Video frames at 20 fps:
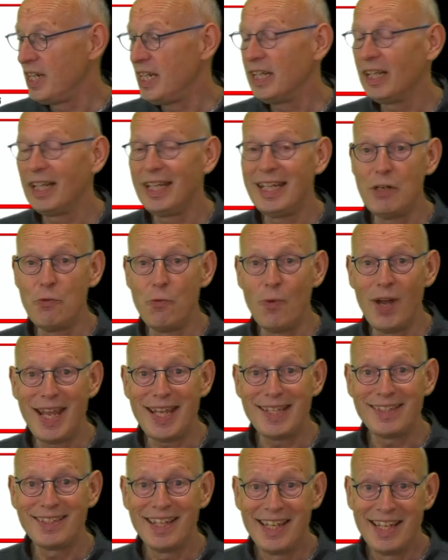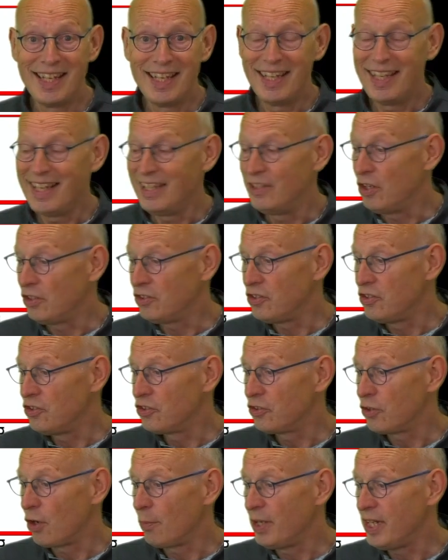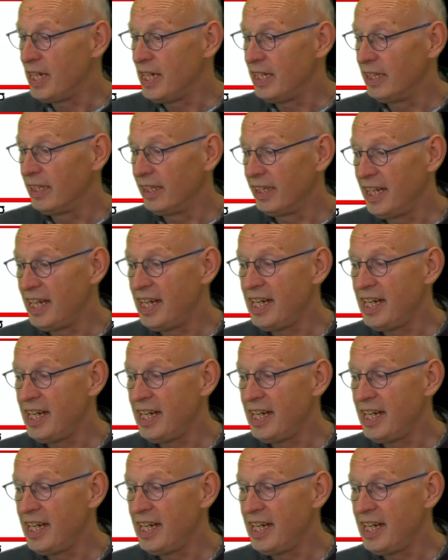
here in red, it doesn't stop here.